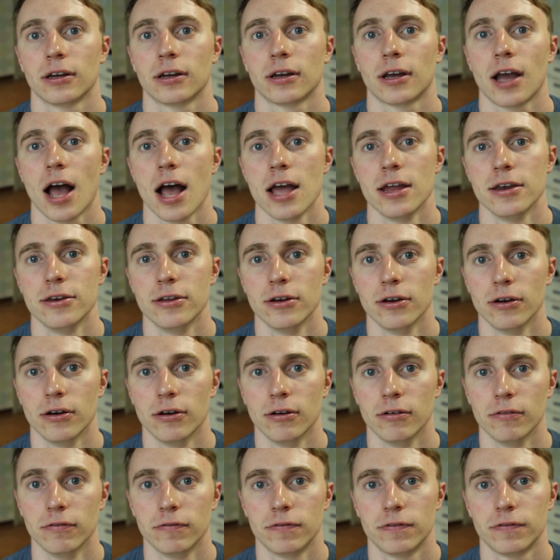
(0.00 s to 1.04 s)
kind
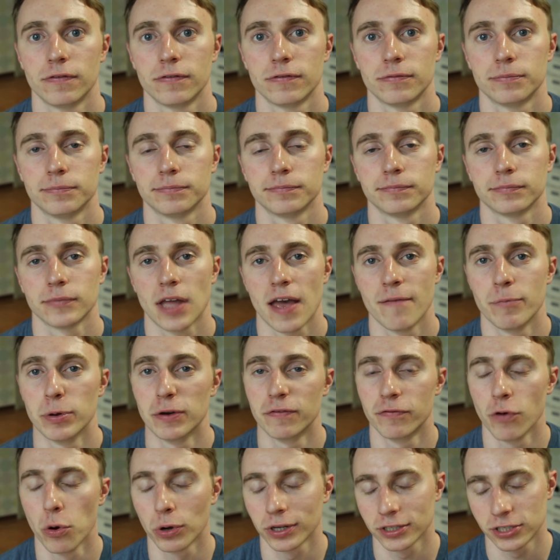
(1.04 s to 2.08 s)
of have been
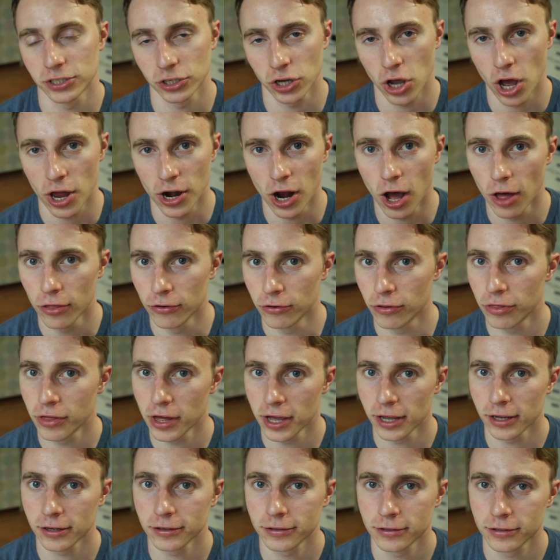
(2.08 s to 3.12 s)
focusing on other
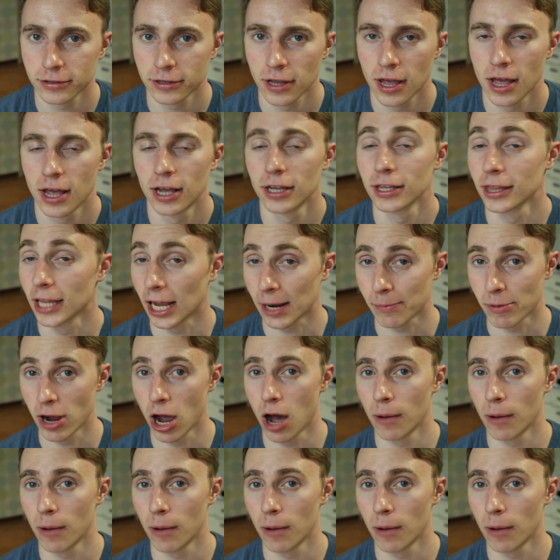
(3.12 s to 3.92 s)
things, like my